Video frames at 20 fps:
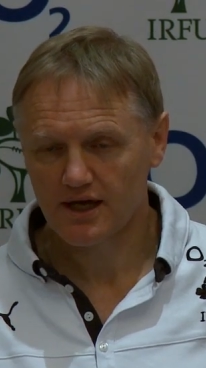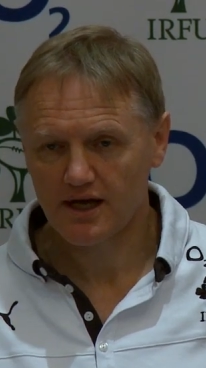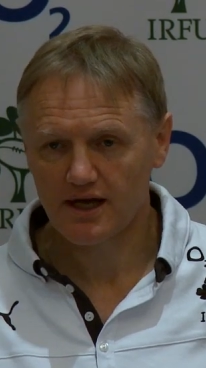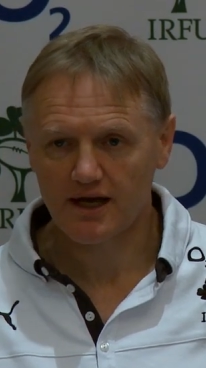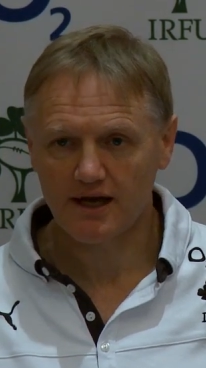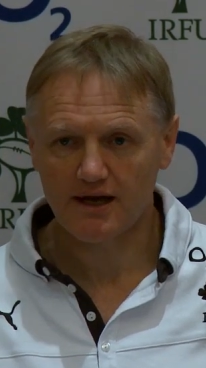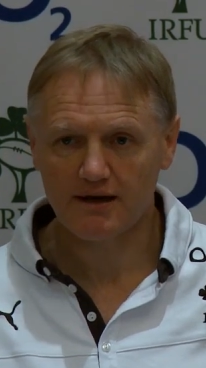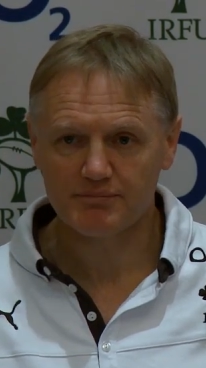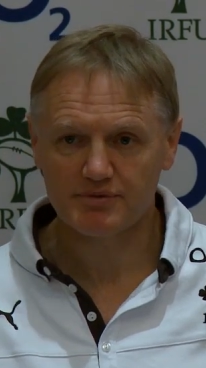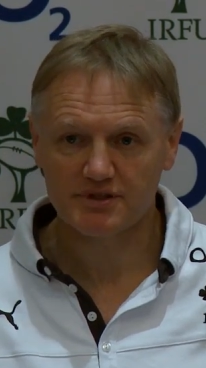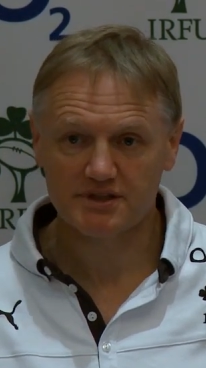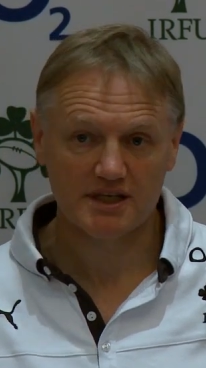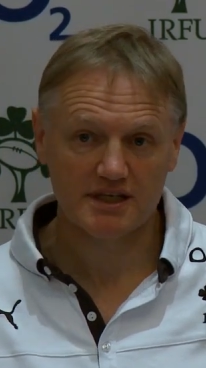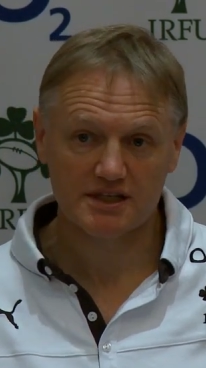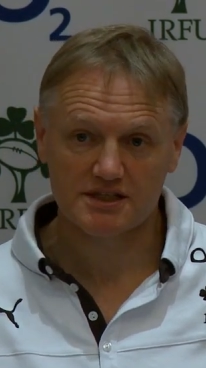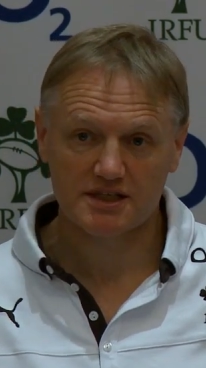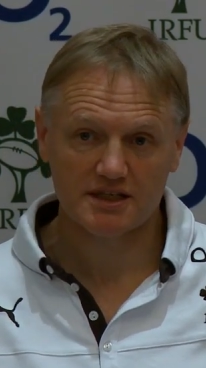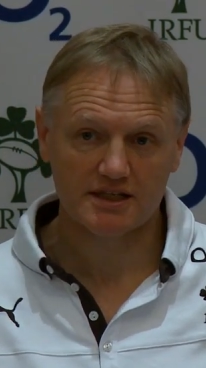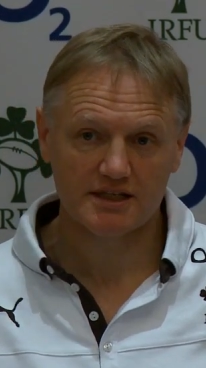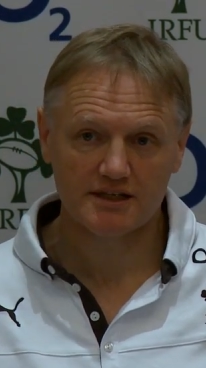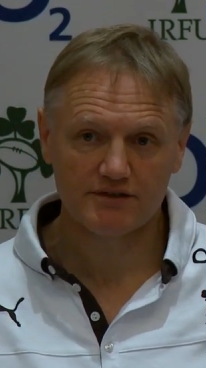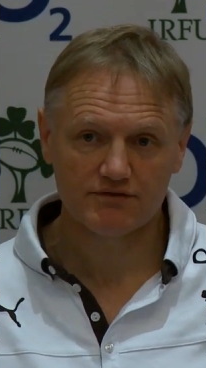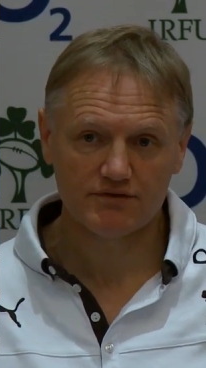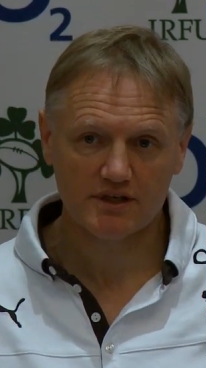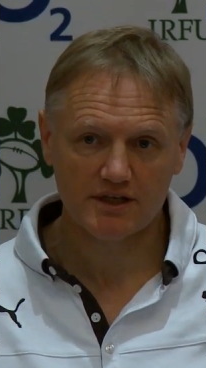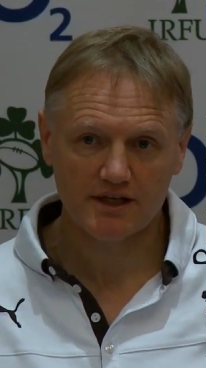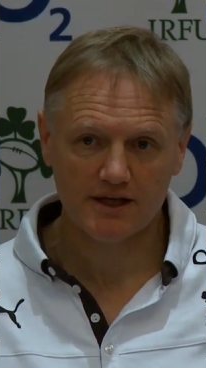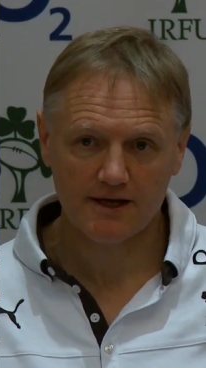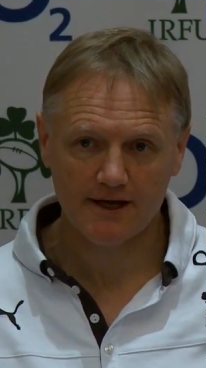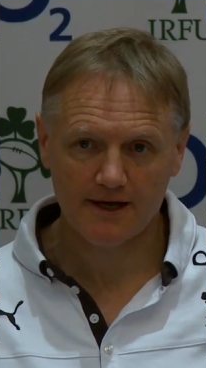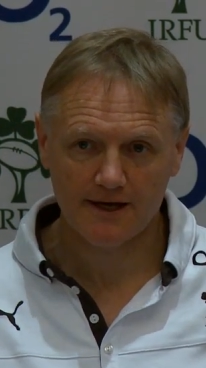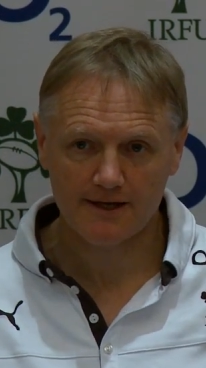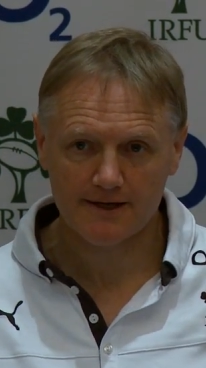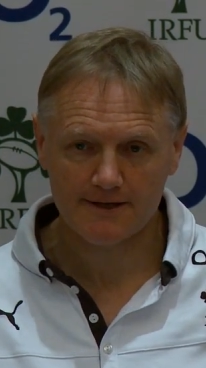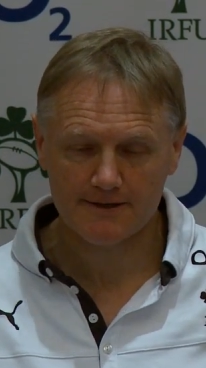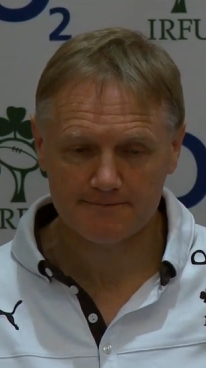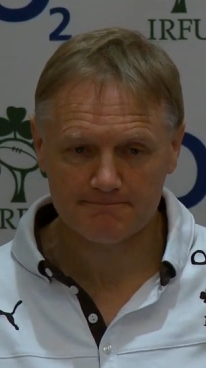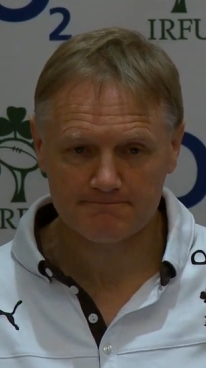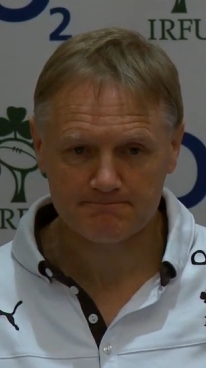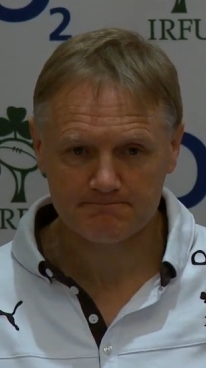potentially even
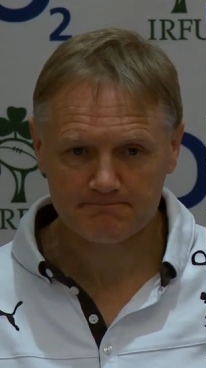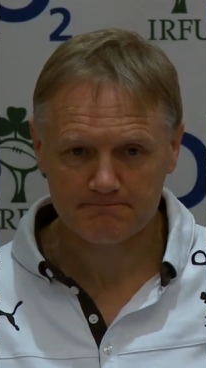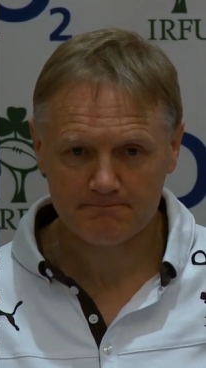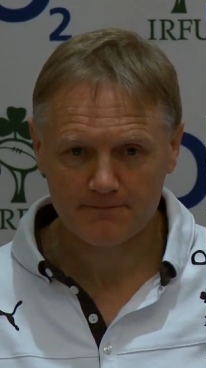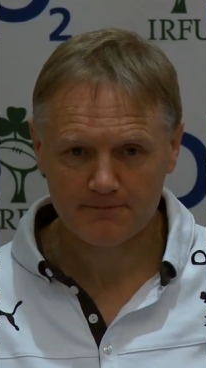an